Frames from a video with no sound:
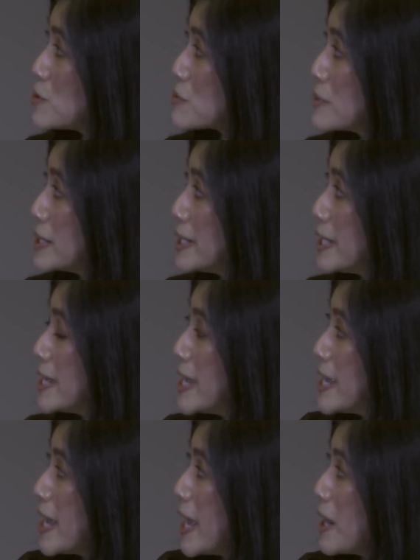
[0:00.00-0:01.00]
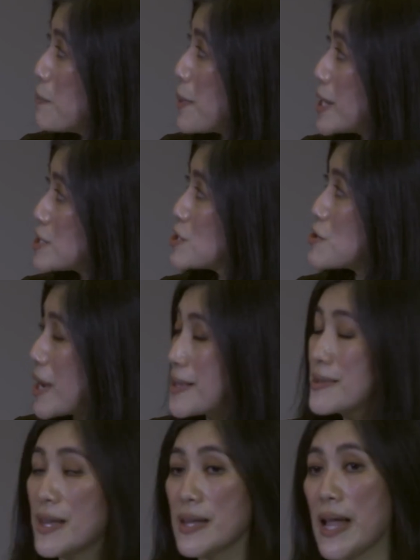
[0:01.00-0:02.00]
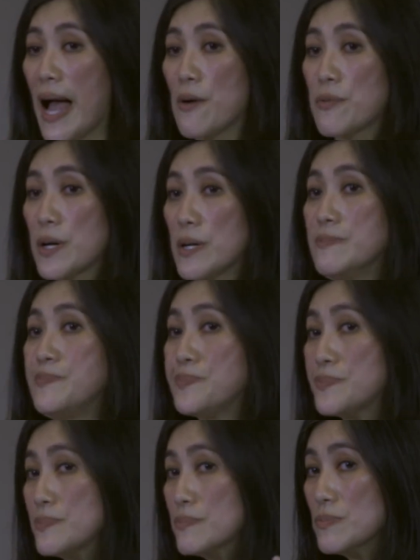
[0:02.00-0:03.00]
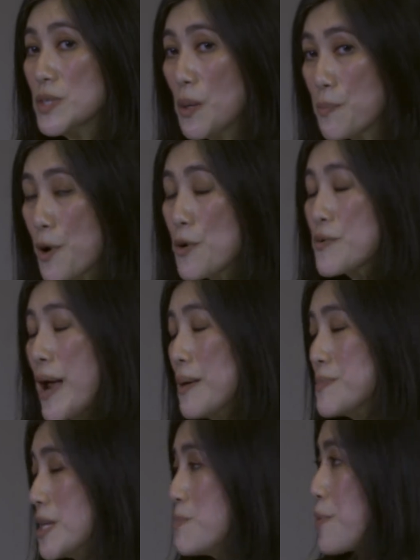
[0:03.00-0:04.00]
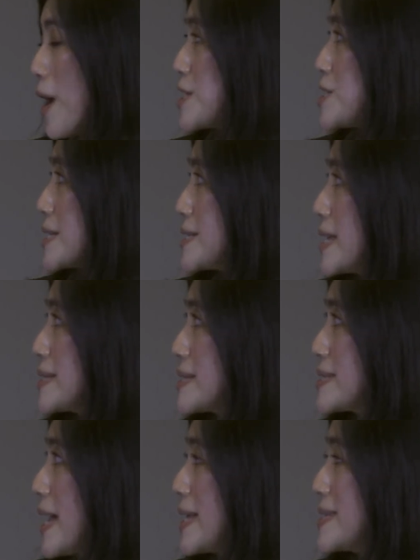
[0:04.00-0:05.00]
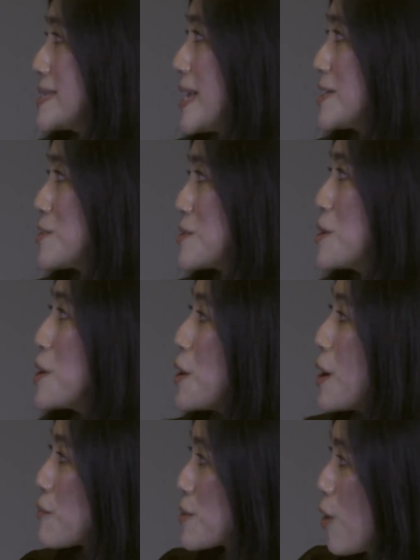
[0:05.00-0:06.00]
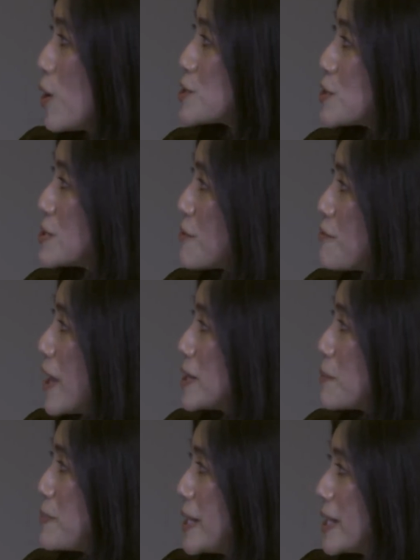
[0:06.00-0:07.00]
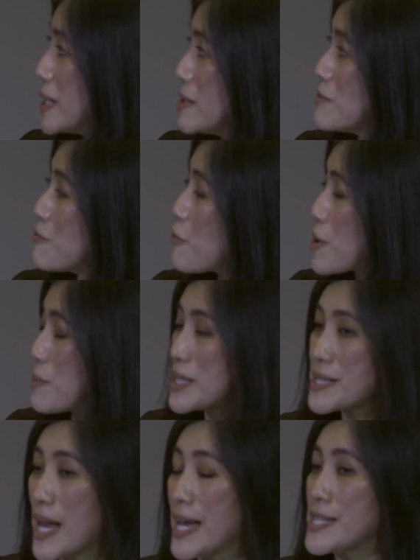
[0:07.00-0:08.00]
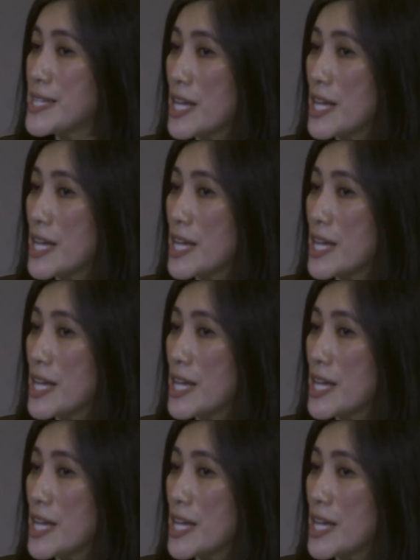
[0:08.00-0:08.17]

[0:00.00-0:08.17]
to really help us strengthen our programs and projects at the Science Center. We're also developing an informal science